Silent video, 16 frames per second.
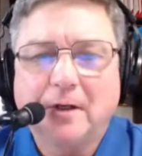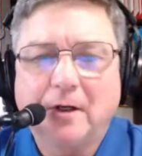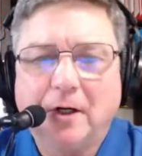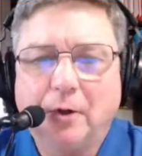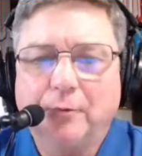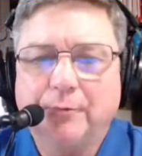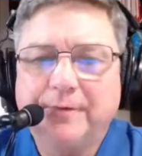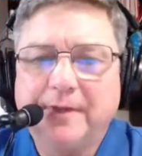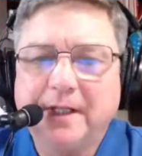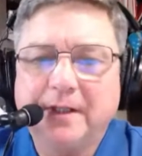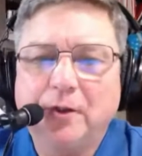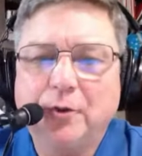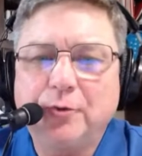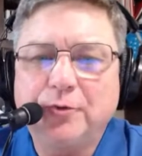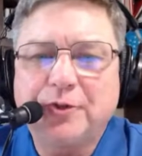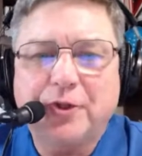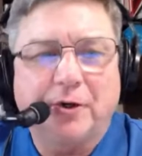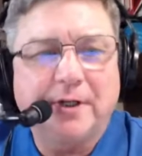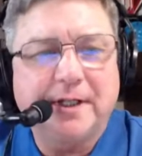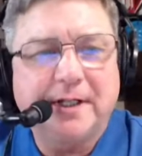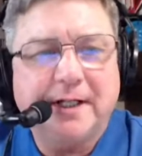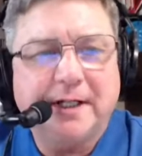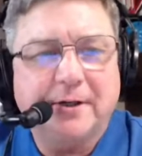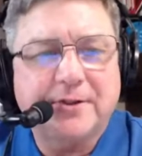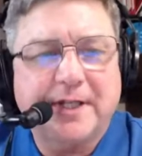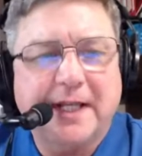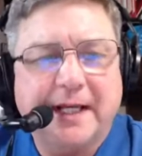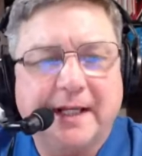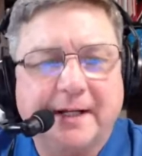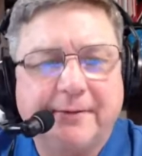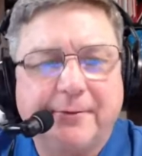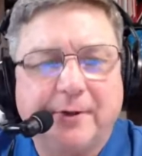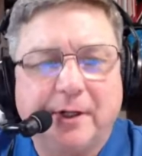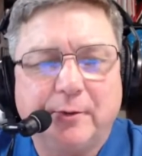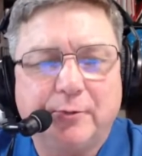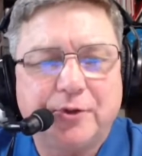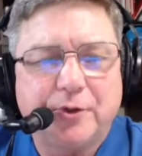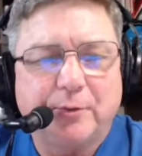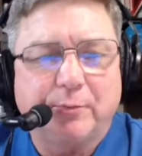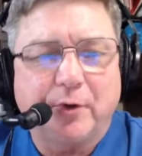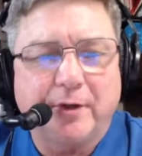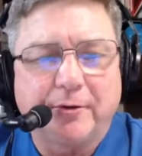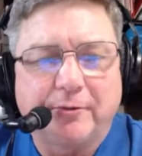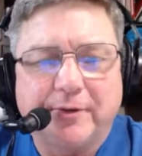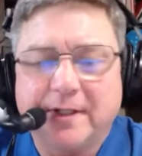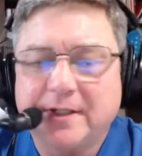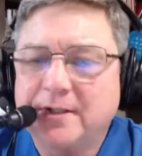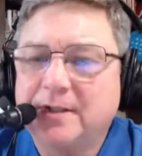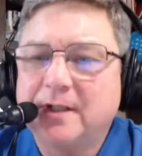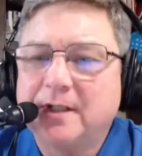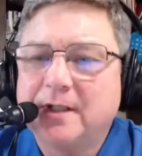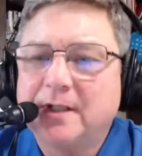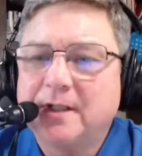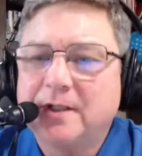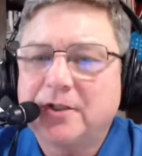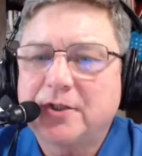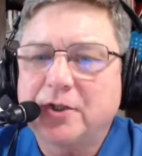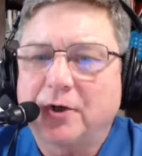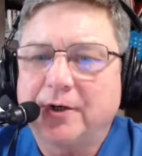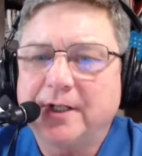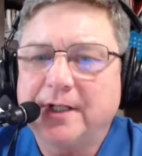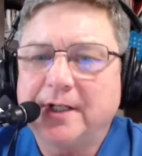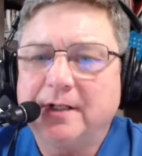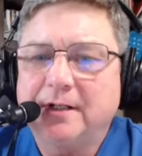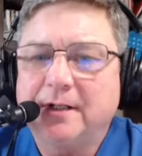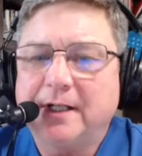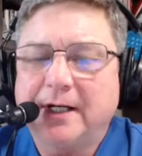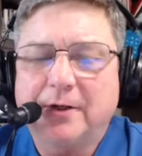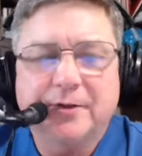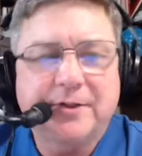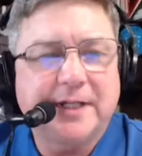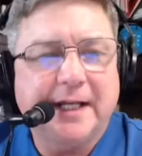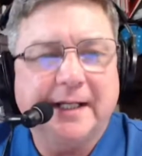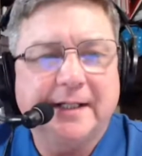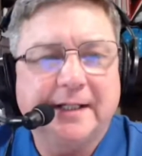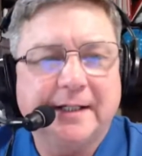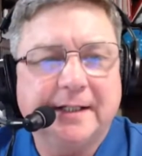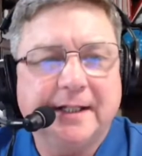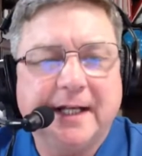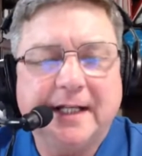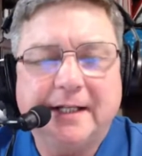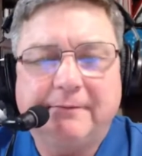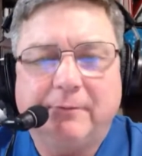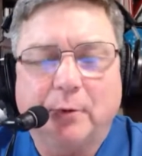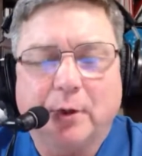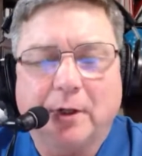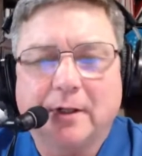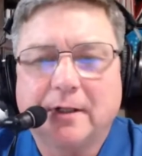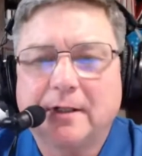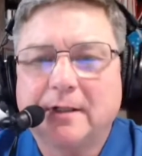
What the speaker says: Oh, then who started AirScan? I thought it was your brother that started AirScan in '84.